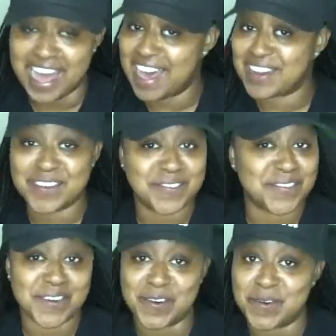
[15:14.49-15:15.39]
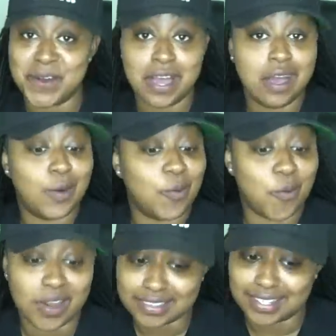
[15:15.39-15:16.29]
I don't know
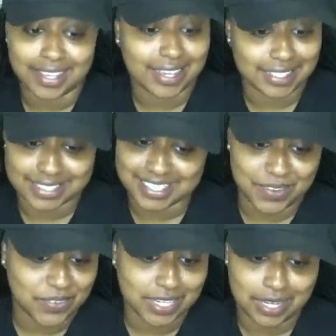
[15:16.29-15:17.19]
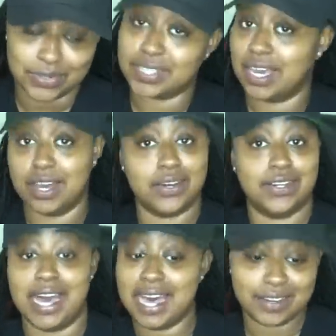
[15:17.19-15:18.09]
what the hell is going on,
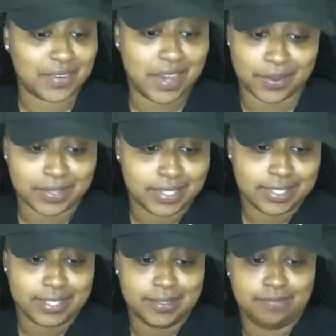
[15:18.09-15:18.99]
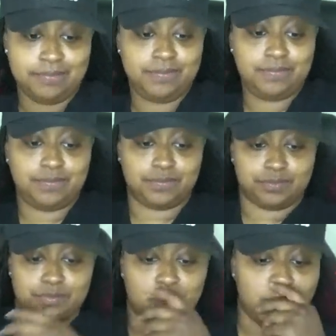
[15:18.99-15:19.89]
y'all. I don't
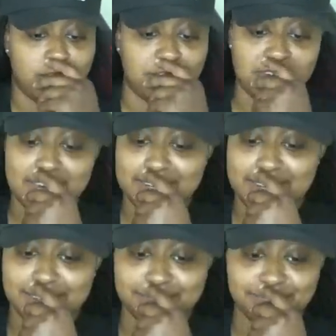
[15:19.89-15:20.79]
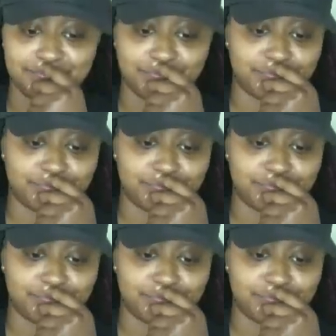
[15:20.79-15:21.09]
know. But we're gonna find out.